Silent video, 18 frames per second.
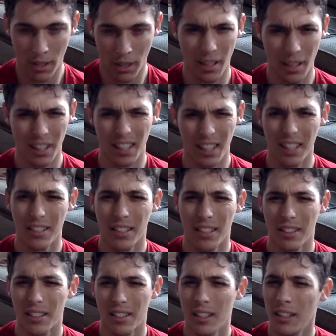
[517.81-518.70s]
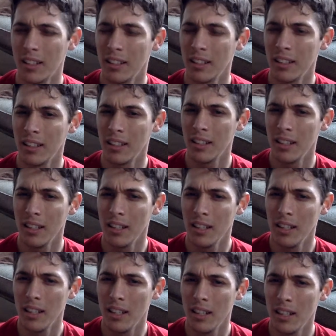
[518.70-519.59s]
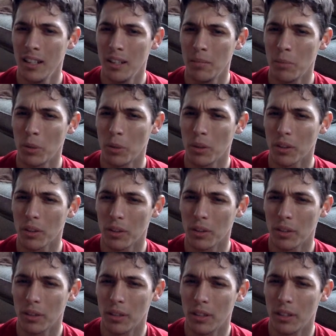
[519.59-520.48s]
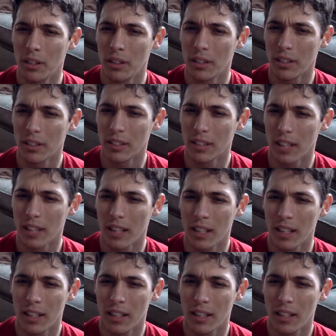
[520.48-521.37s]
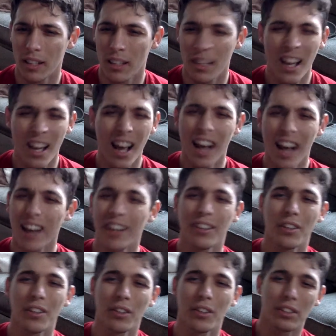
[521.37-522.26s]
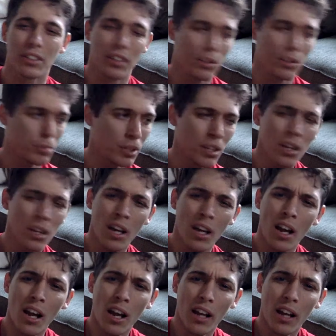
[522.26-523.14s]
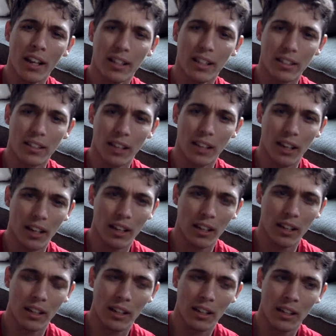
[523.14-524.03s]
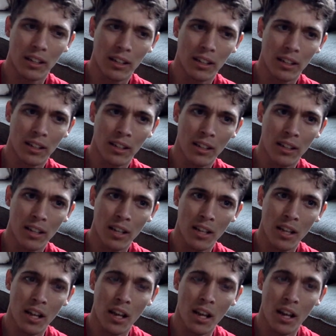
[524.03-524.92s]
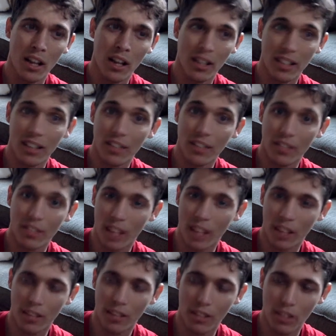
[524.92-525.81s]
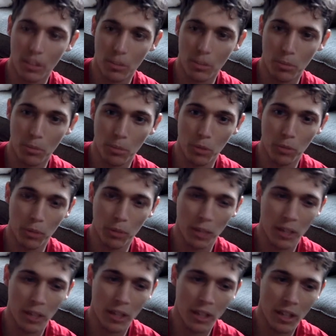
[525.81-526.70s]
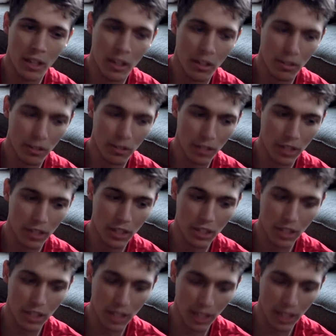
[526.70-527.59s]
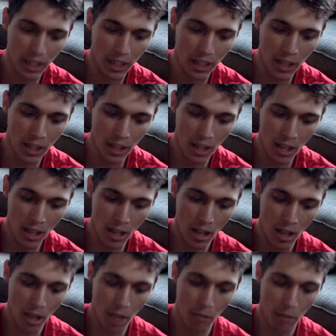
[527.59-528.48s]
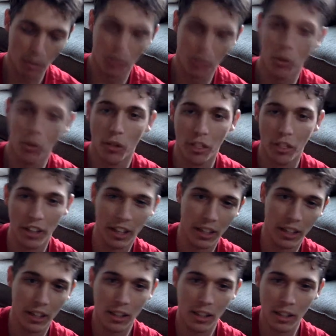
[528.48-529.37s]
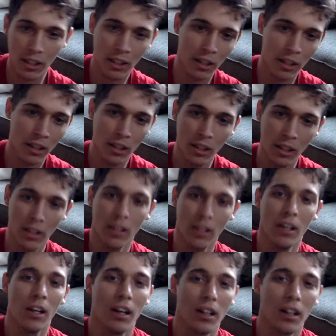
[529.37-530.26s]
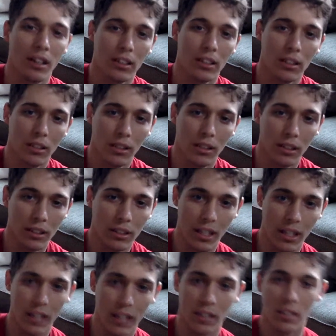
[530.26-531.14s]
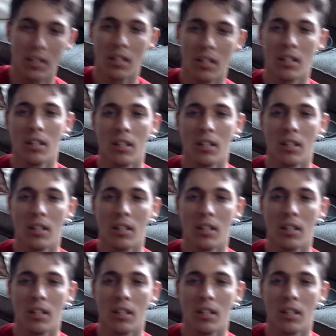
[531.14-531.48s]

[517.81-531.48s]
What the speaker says: I guess that's more than a set. I don't know the terms. It's a set of 10 of each movement for each thing. But the whole thing, I like to call it 10s.